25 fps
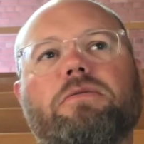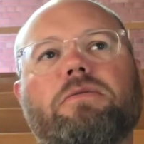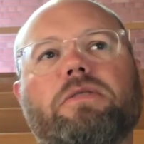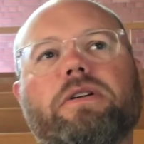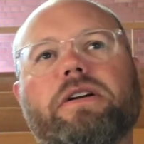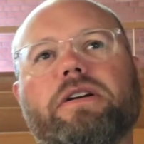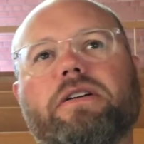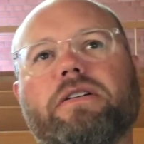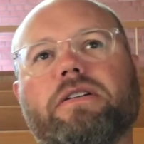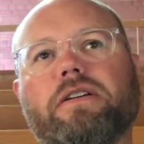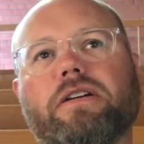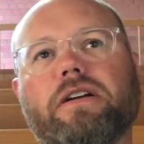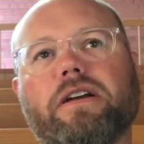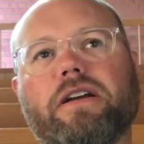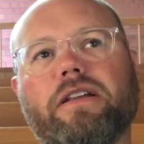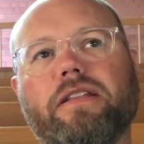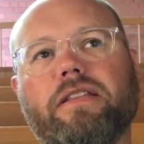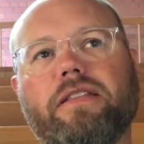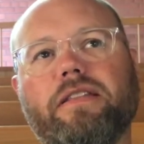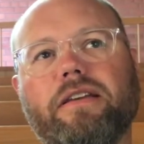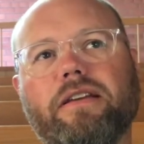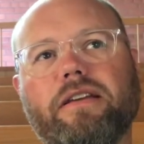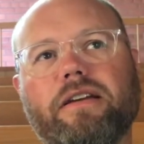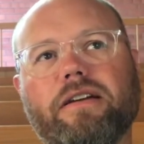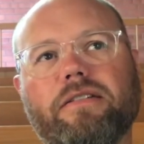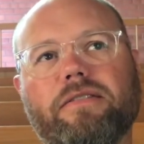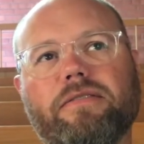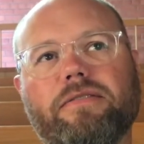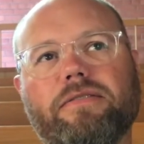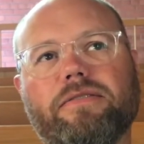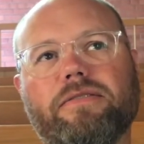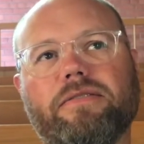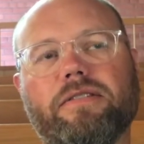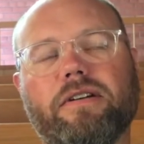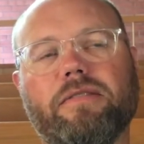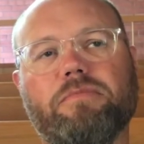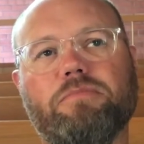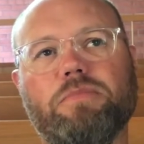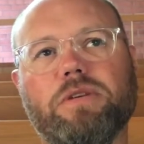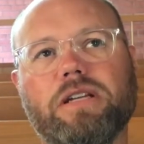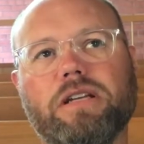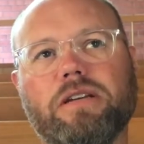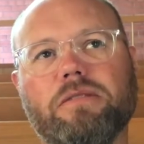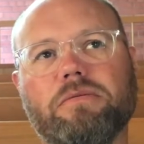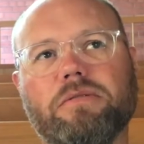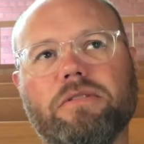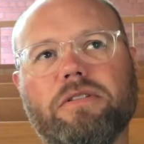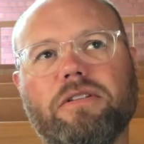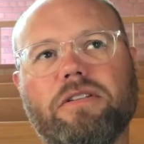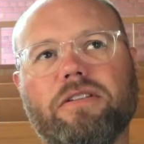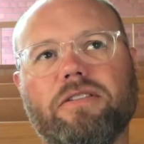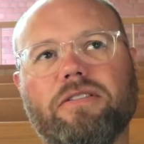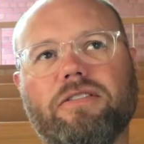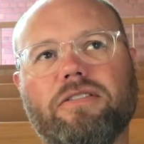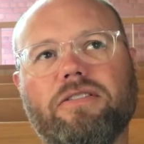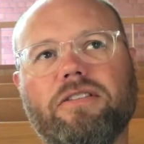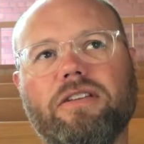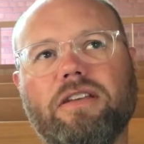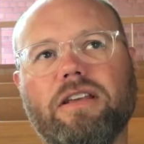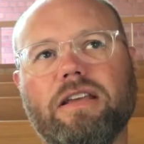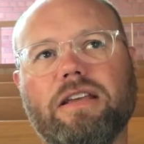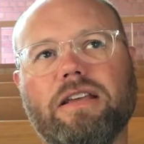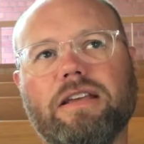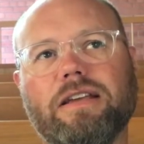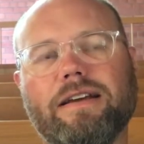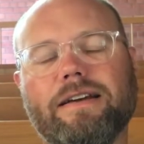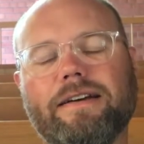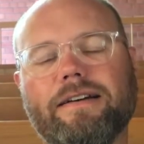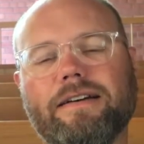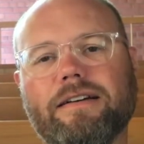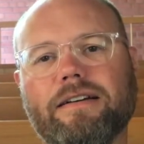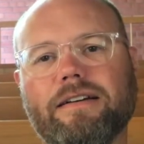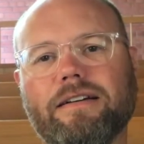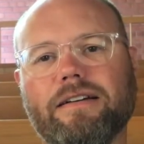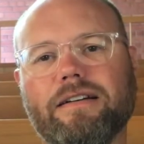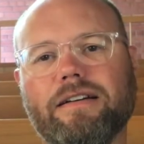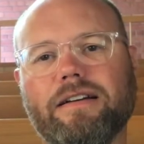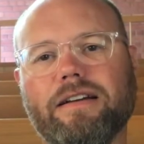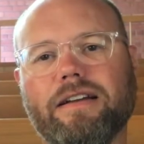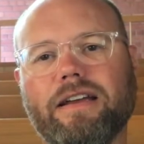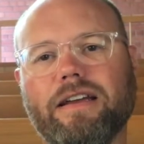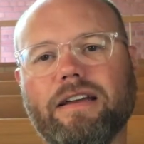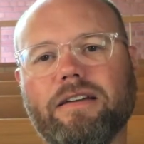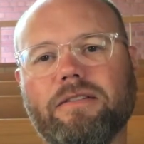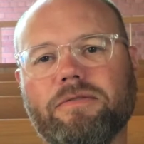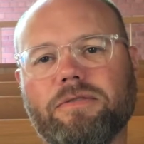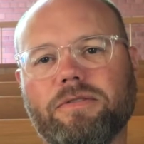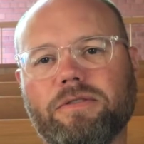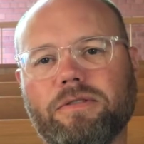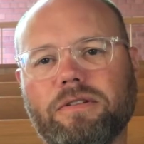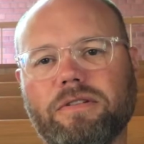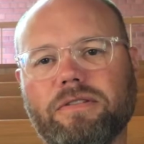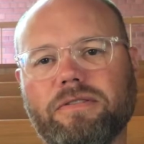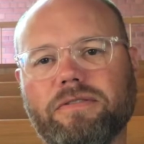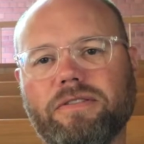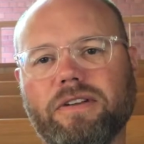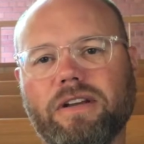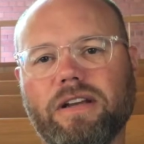where I think I've been able to see a handful of